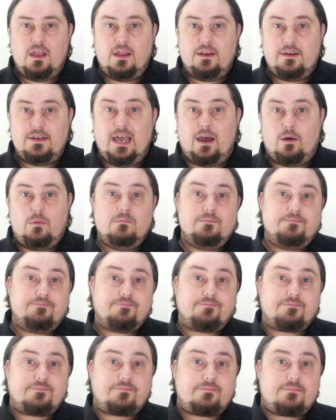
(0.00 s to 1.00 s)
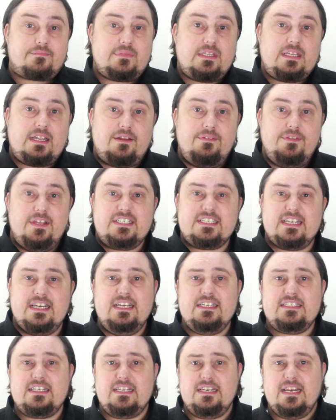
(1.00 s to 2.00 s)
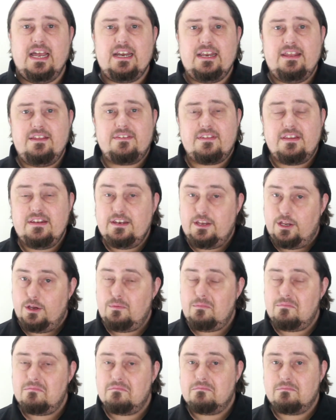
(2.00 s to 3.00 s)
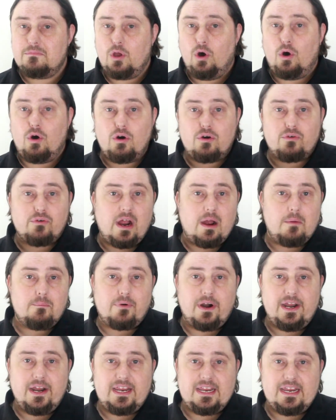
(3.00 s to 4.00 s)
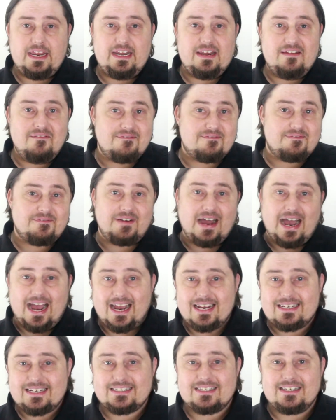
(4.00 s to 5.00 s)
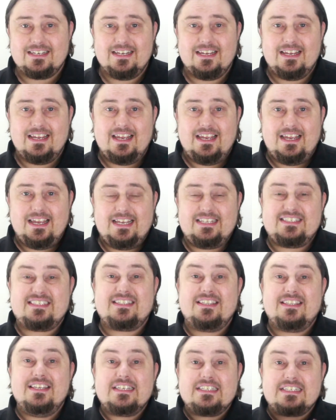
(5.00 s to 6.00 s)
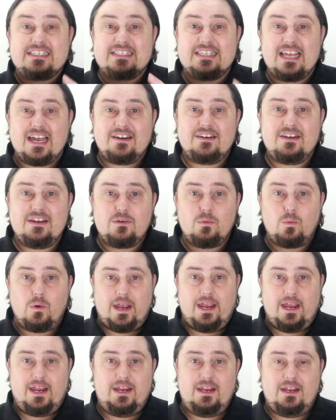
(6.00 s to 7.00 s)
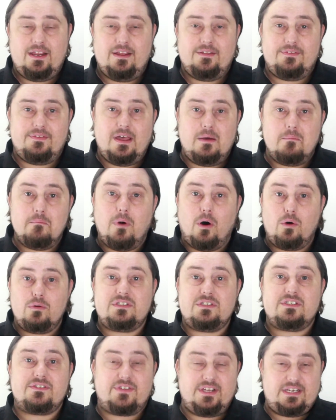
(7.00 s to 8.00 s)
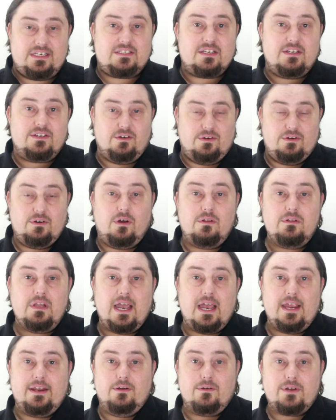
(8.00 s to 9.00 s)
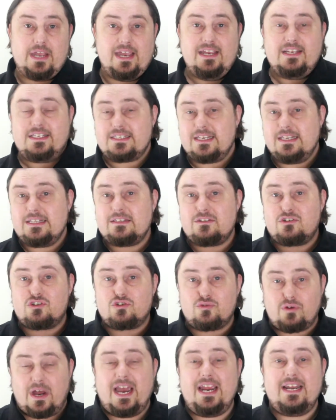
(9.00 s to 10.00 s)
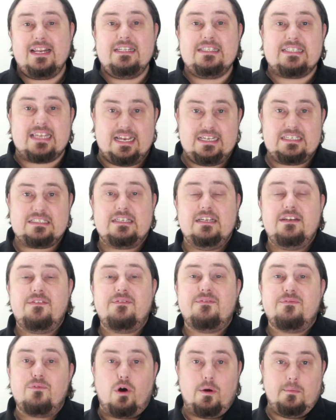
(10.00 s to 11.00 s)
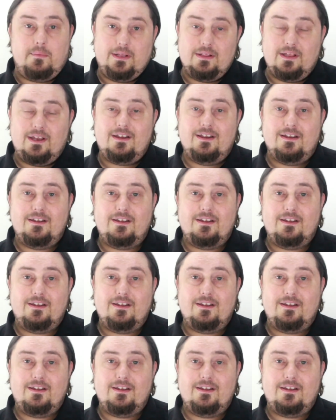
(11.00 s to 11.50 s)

Now, this isn't anything new or groundbreaking. In fact, it's the standard way that most things are done online. Okay, it's a tried and tested formula